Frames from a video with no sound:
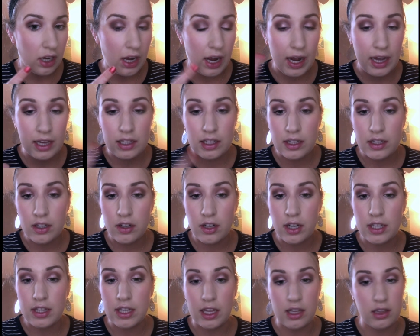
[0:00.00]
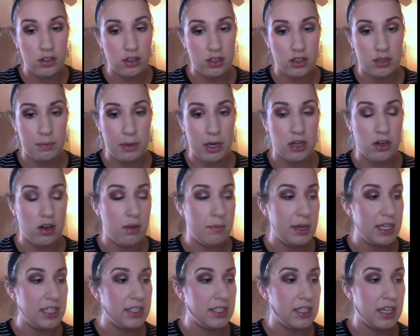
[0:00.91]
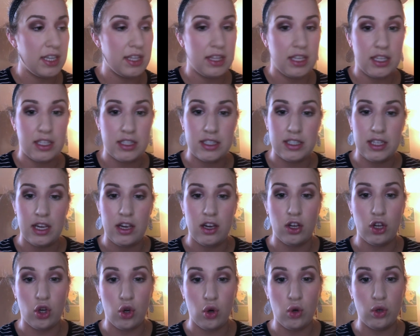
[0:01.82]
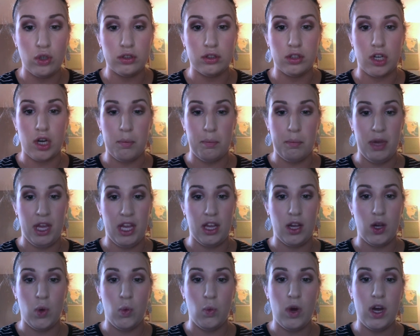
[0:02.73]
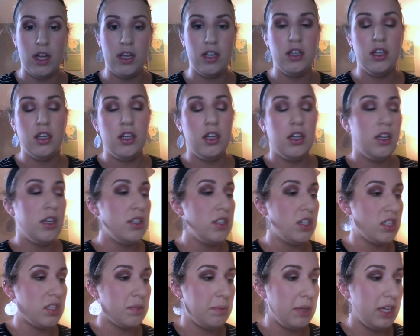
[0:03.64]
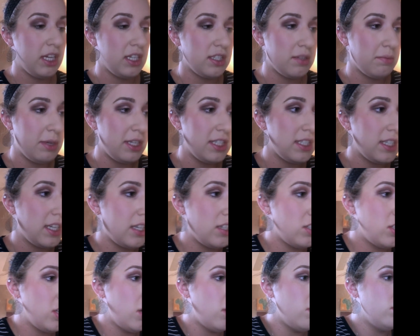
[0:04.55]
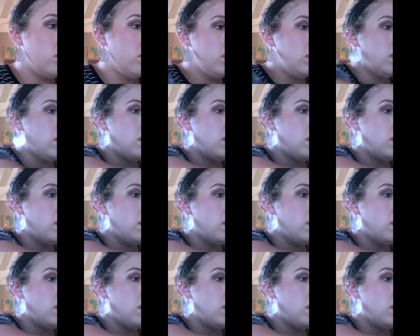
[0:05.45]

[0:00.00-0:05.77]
highlighter and that looks better on my skin than say a gold or a pink one, just because of my skin tone.